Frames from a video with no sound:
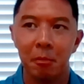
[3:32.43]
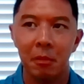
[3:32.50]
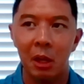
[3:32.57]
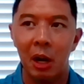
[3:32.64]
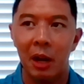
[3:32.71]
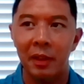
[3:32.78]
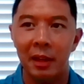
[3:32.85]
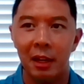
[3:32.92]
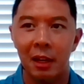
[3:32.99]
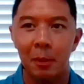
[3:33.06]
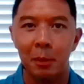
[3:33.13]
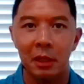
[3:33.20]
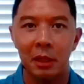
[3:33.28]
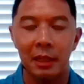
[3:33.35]
you know, I think it
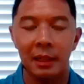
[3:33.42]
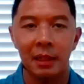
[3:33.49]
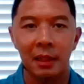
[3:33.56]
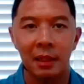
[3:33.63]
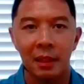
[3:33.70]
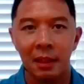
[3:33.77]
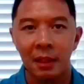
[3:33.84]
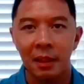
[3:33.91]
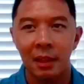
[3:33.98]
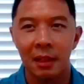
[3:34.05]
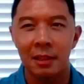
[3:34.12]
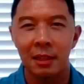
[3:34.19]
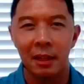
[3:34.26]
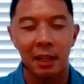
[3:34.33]
could be
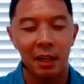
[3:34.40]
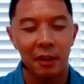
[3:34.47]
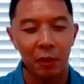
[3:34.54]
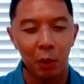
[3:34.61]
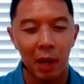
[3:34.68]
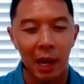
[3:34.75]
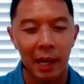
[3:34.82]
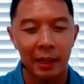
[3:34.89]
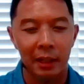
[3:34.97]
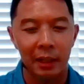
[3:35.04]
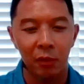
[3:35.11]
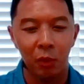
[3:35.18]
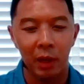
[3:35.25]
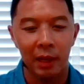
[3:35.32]
done in a variety
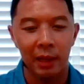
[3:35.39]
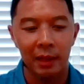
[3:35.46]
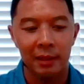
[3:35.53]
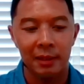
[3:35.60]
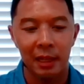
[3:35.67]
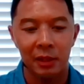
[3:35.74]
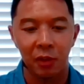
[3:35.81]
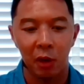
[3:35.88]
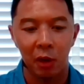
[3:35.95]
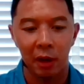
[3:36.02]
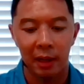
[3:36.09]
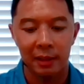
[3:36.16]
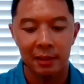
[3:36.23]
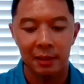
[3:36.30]
of ways as far
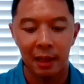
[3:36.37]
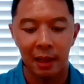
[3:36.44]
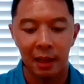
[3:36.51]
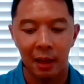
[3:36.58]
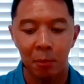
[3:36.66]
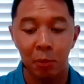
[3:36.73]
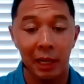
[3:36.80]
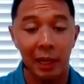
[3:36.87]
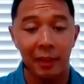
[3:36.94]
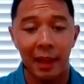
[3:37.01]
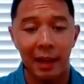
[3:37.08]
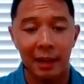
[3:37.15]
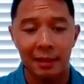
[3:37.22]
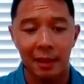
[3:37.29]
as uh, bringing
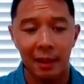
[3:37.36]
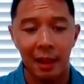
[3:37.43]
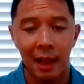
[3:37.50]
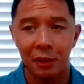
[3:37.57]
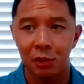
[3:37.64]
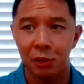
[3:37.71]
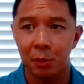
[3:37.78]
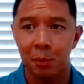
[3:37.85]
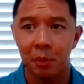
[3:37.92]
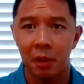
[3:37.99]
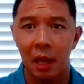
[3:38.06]
that into the classroom.